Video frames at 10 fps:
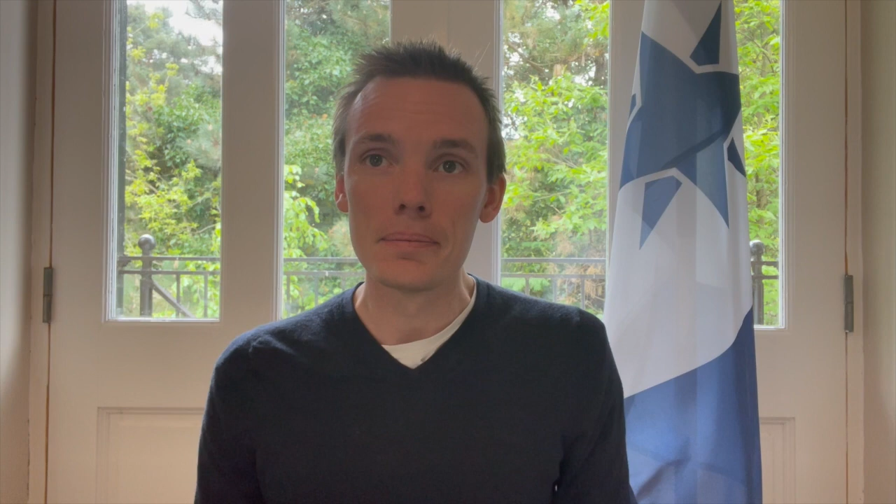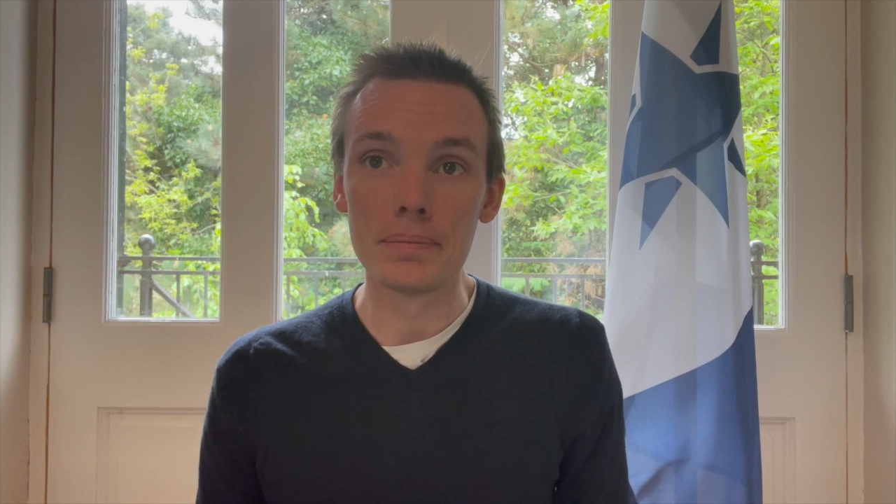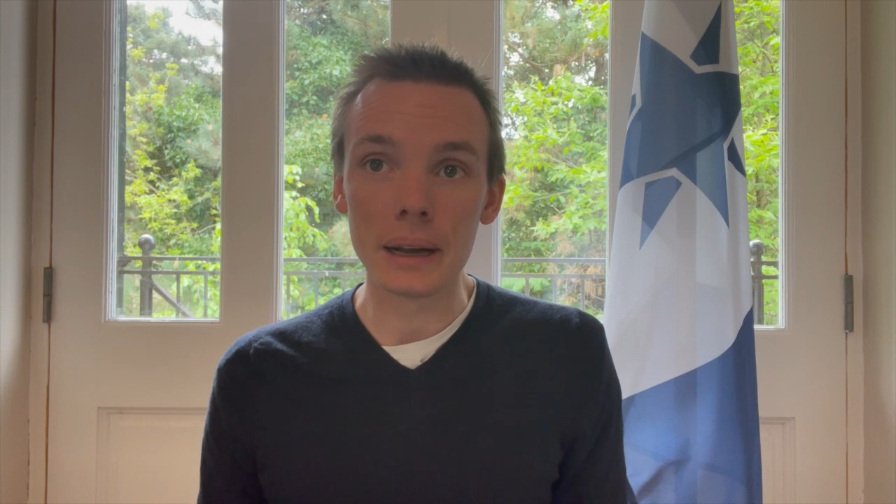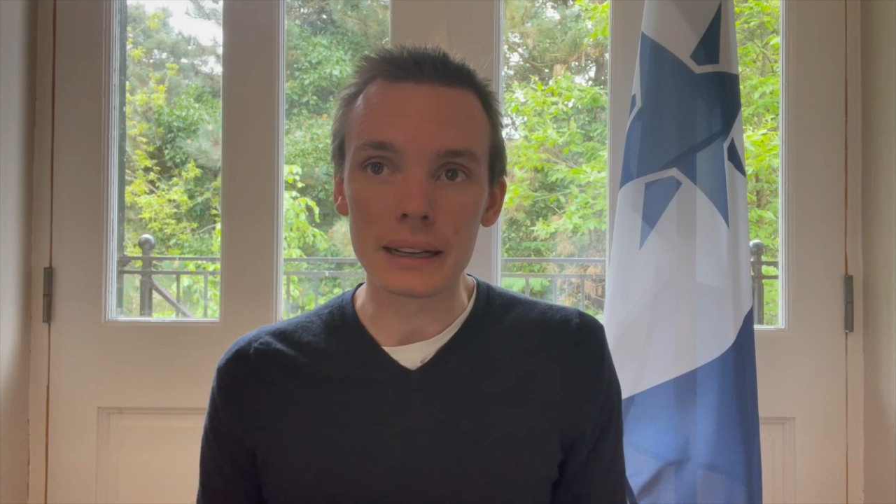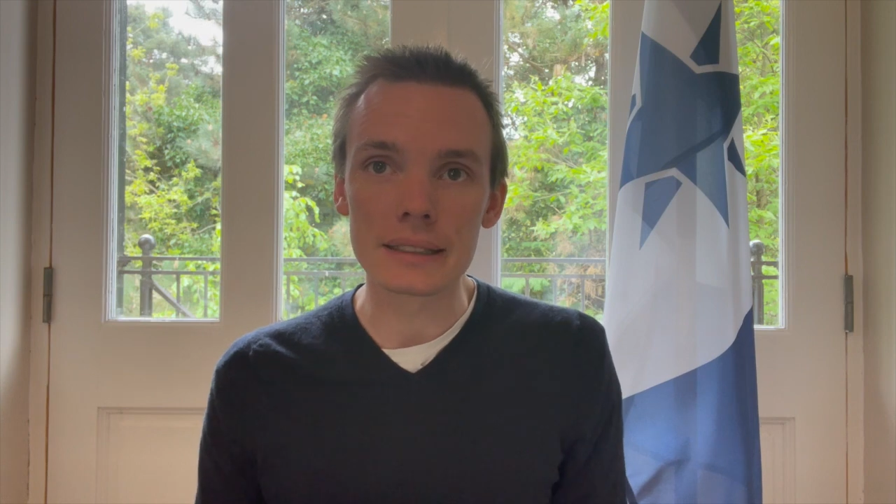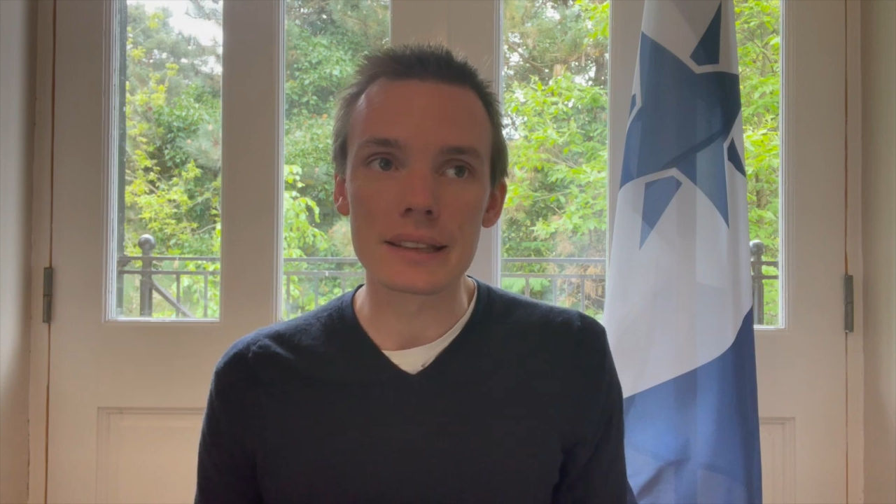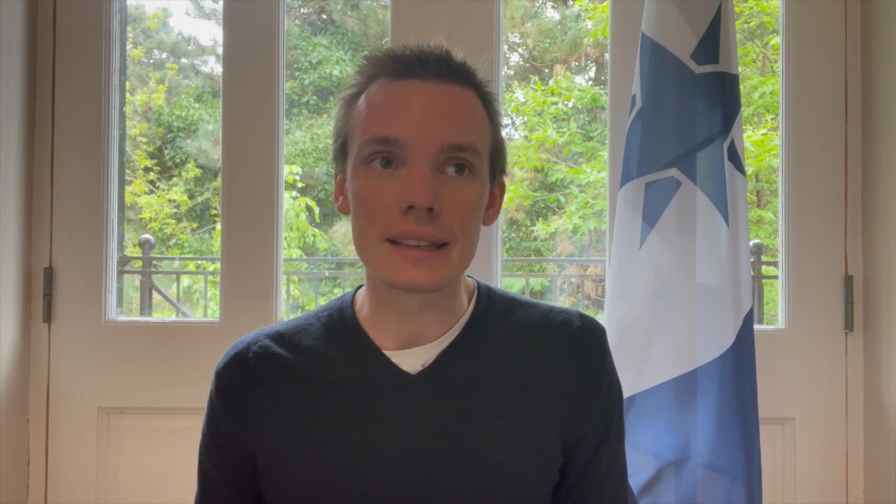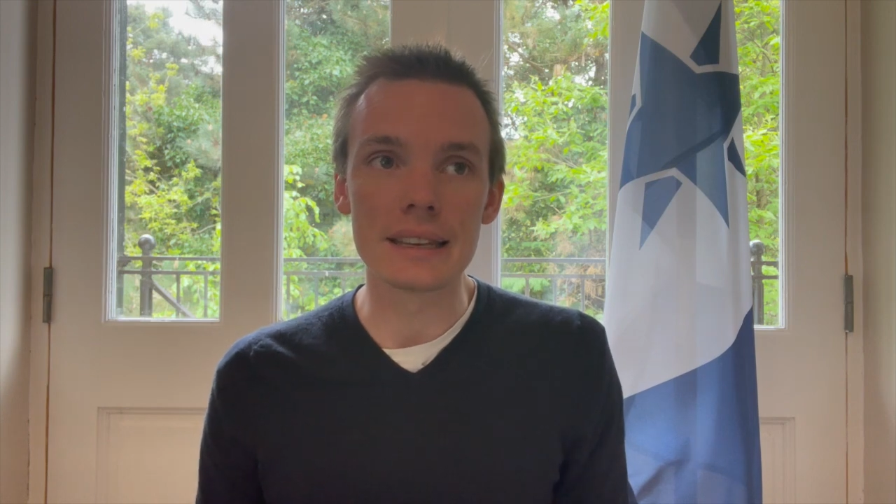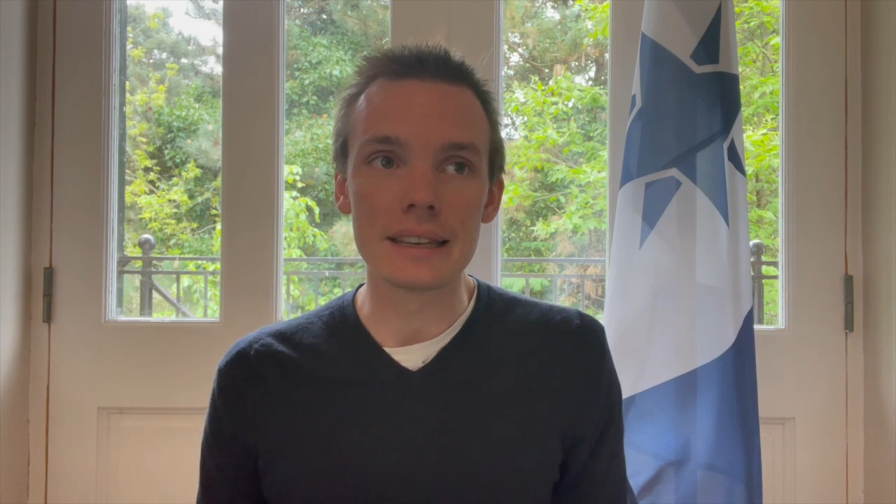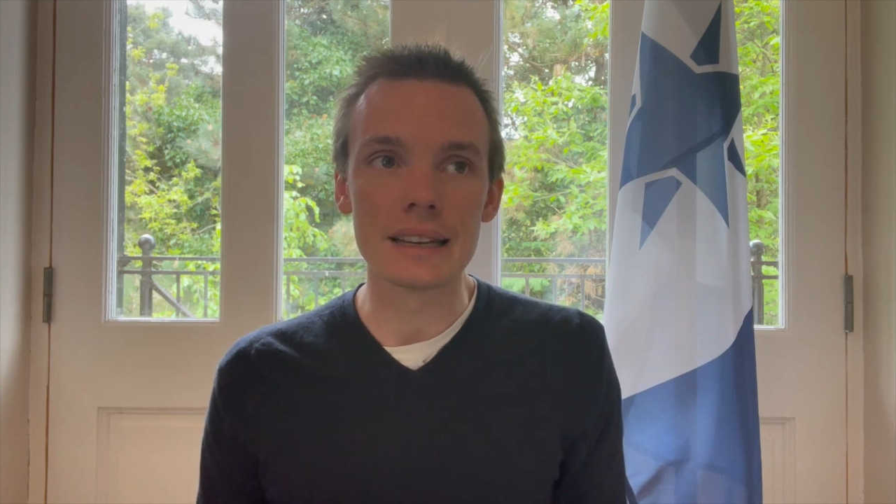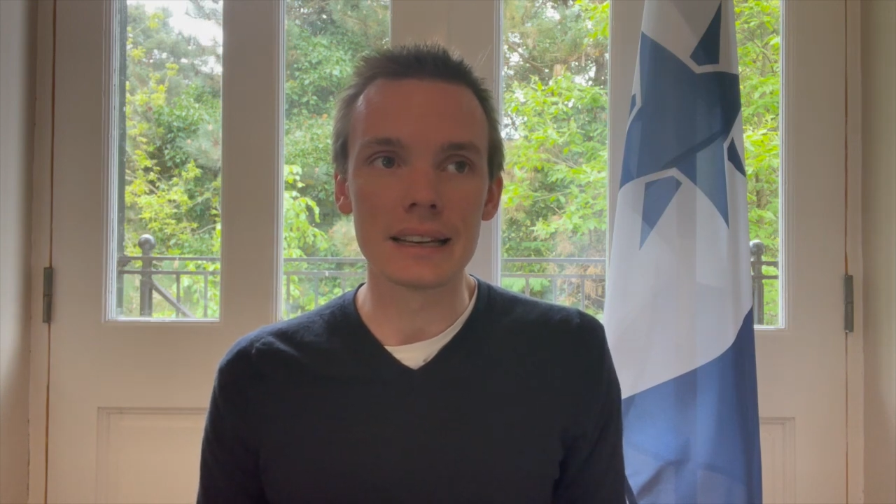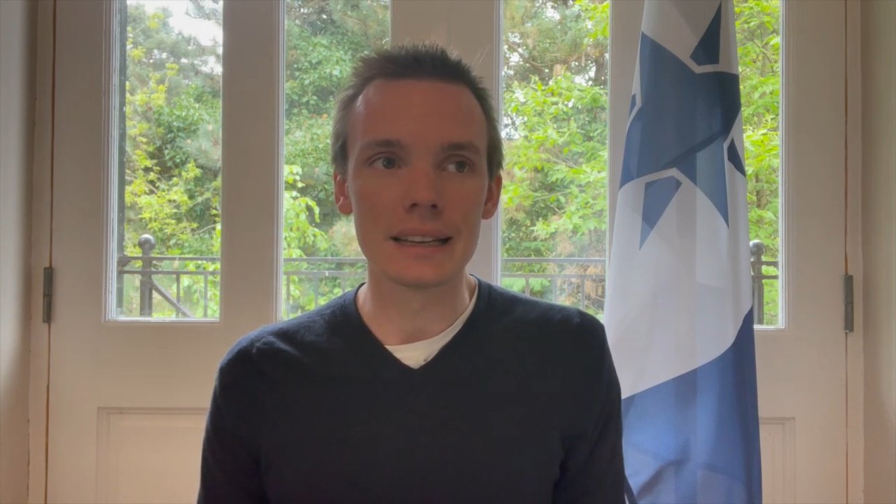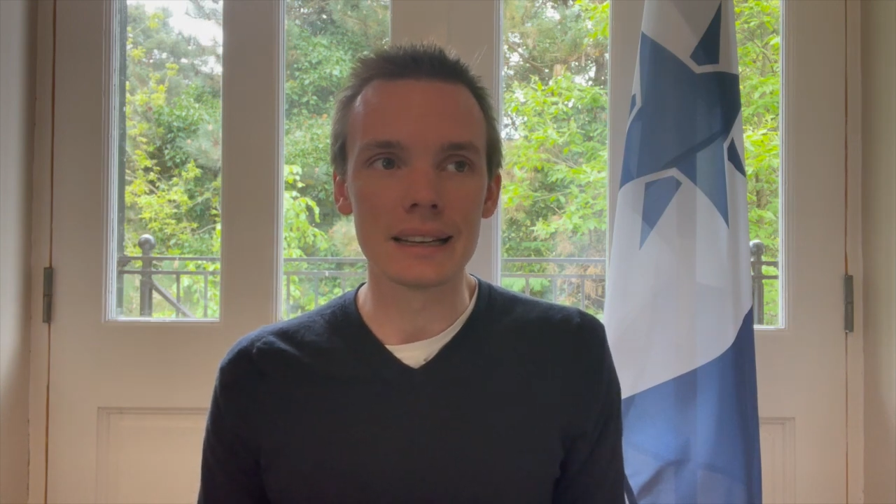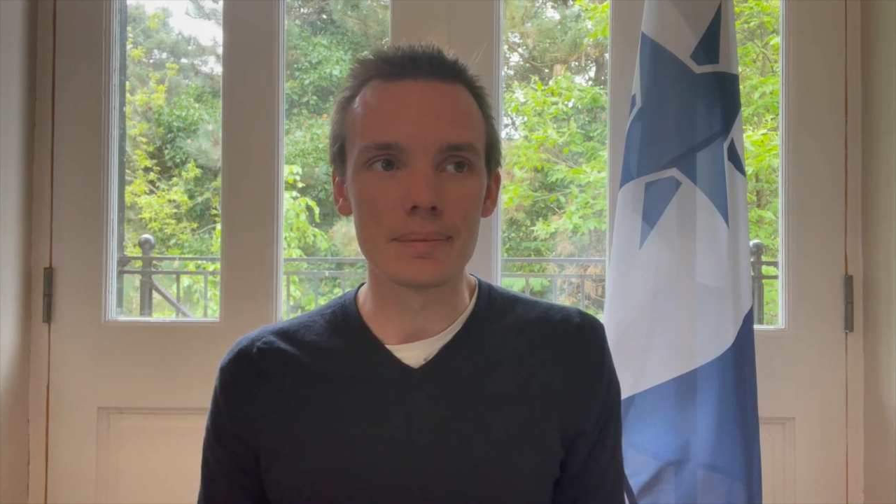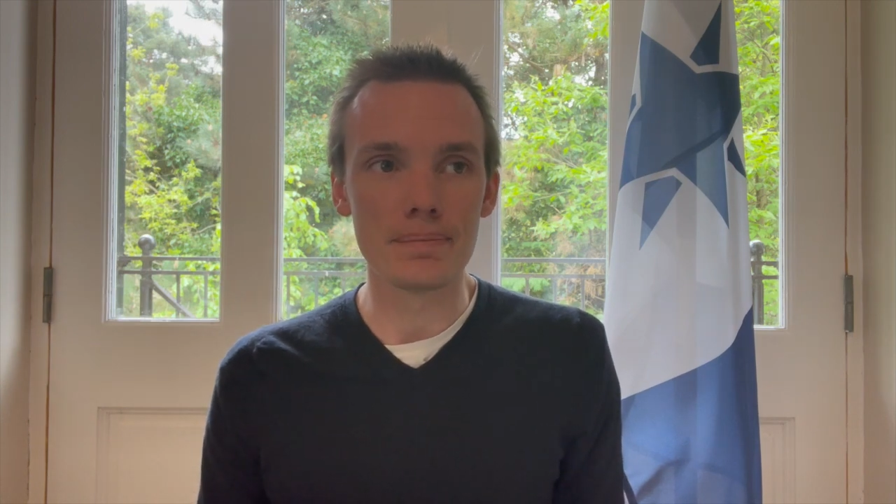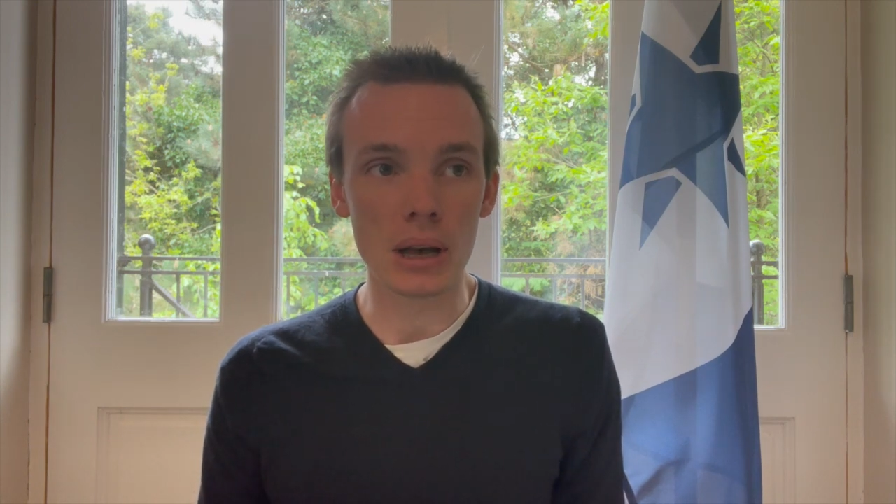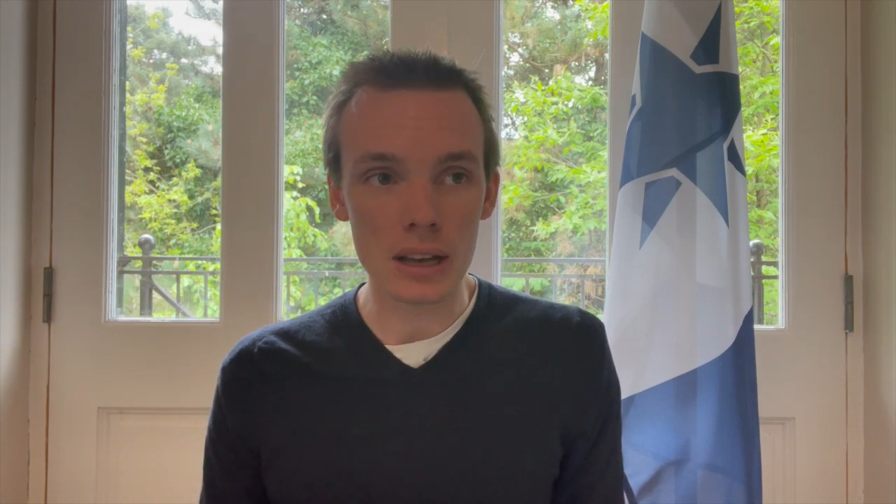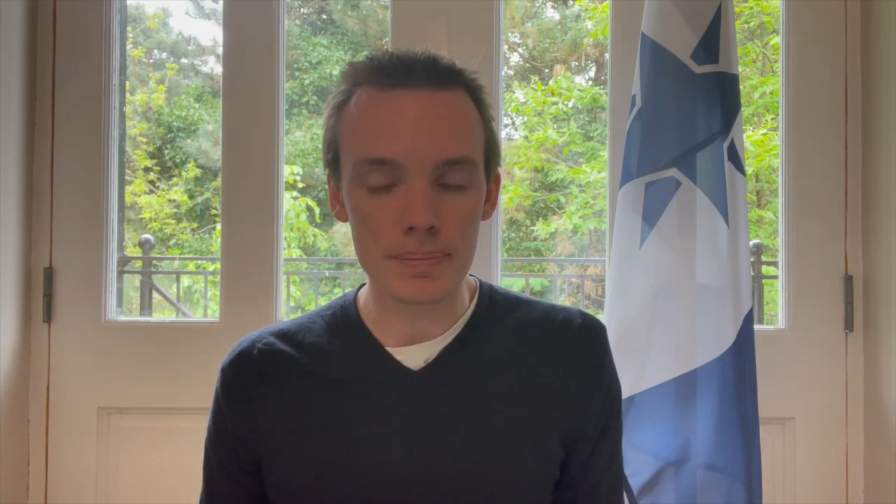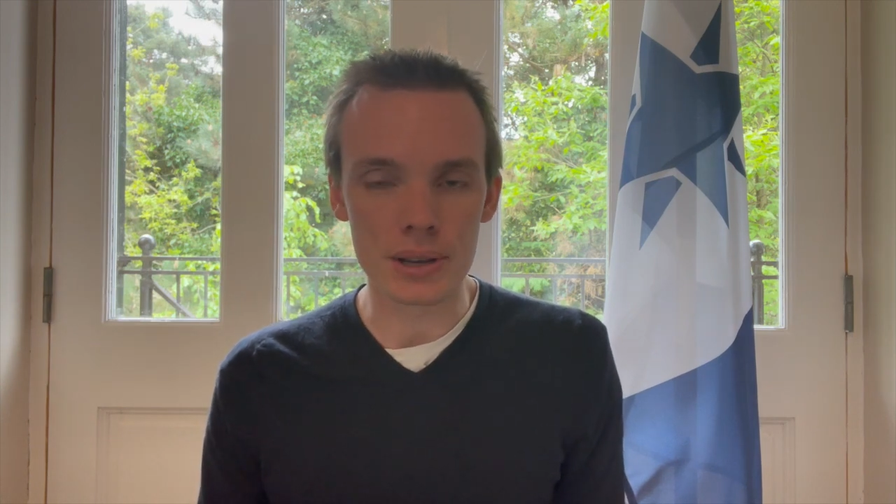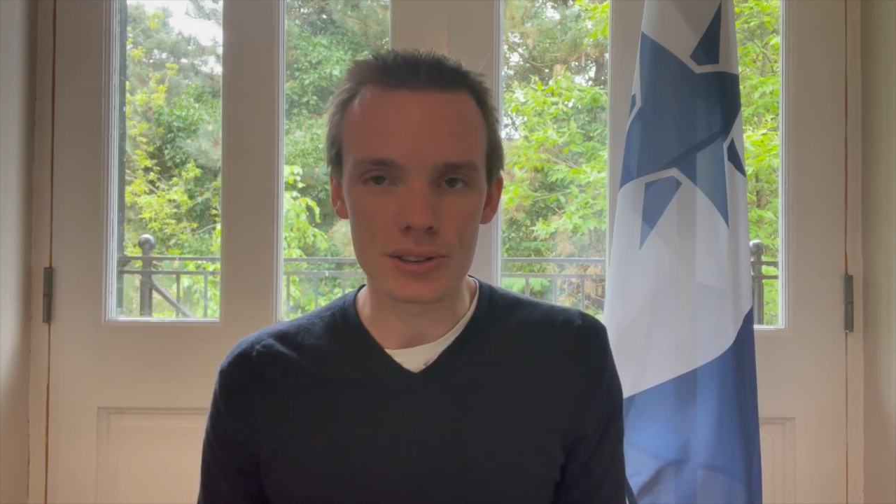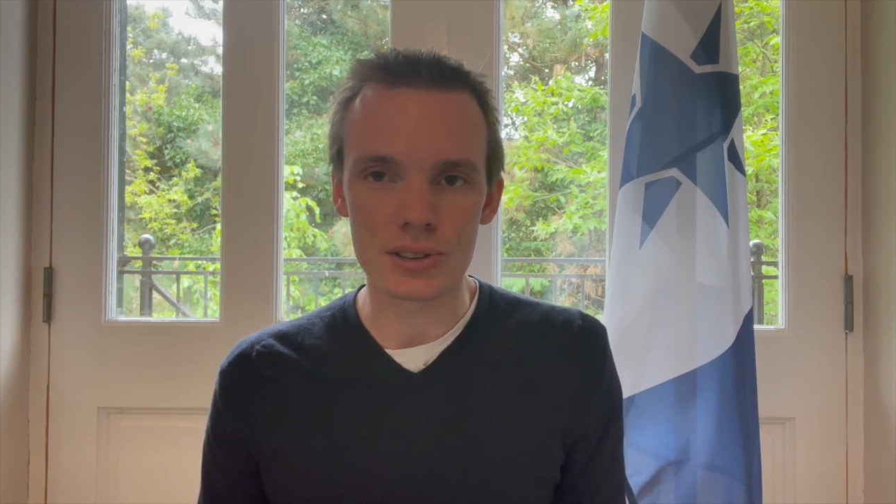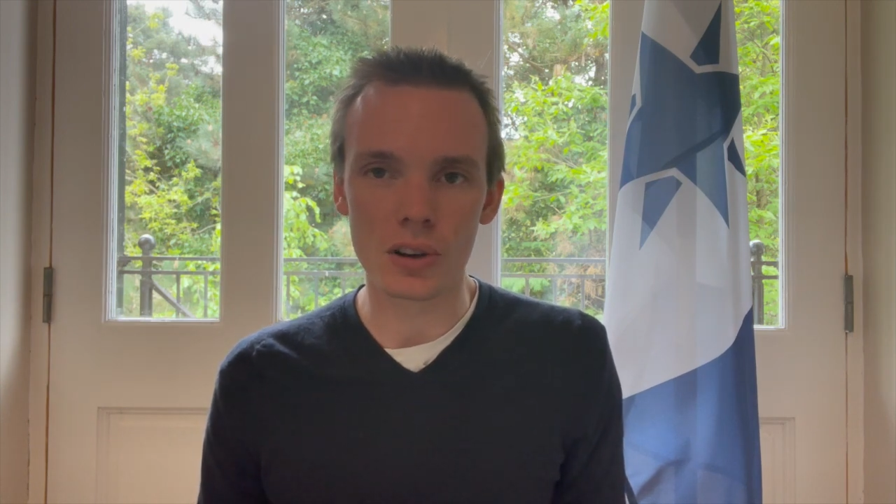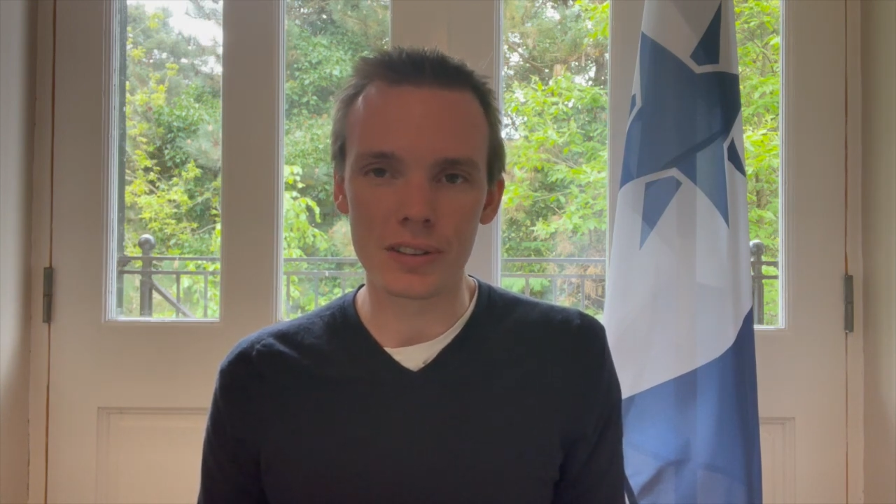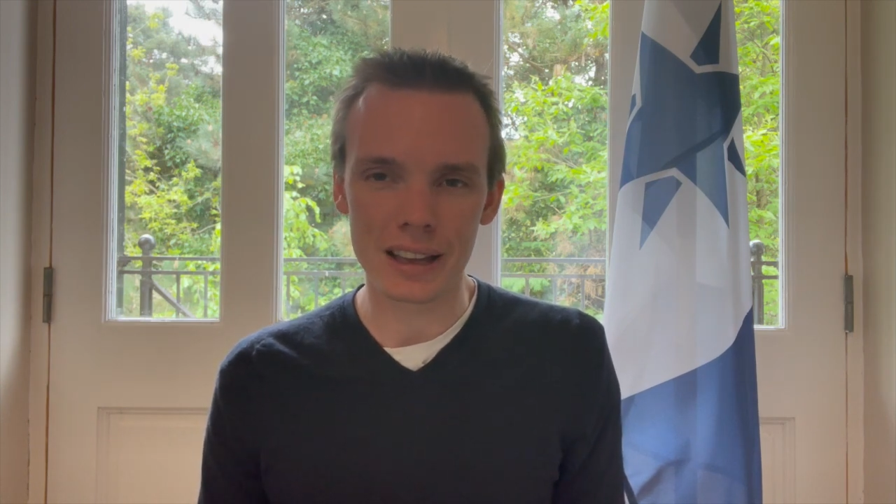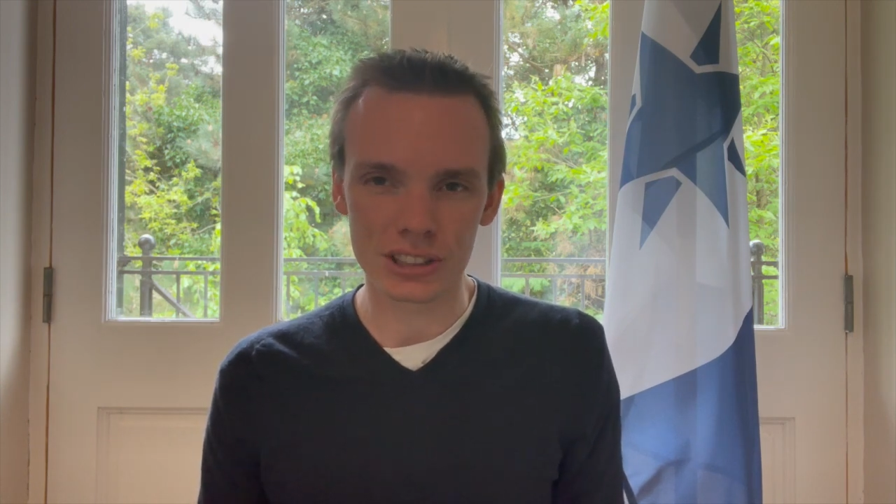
But the purpose of